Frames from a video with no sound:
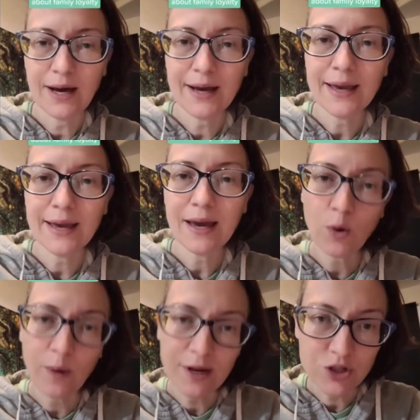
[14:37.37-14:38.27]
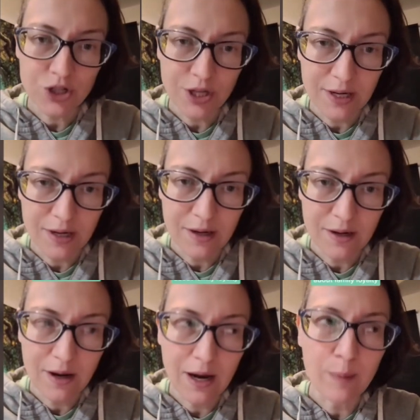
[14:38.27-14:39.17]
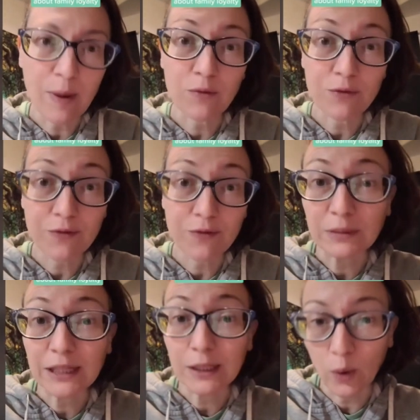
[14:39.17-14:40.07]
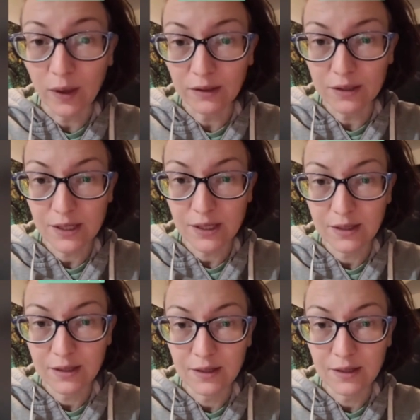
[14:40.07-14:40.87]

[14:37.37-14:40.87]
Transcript: I have a question about family loyalty.